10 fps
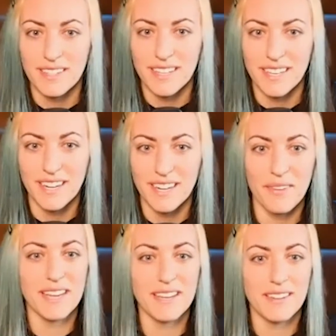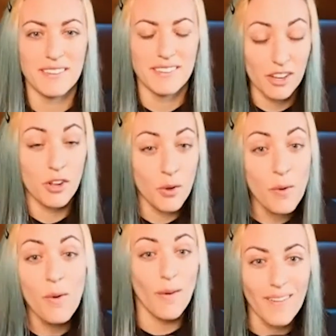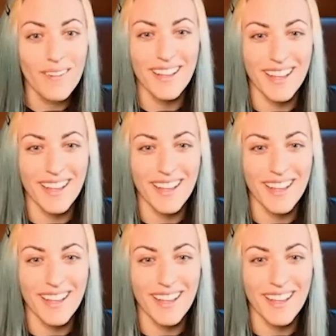And I'm like, cool.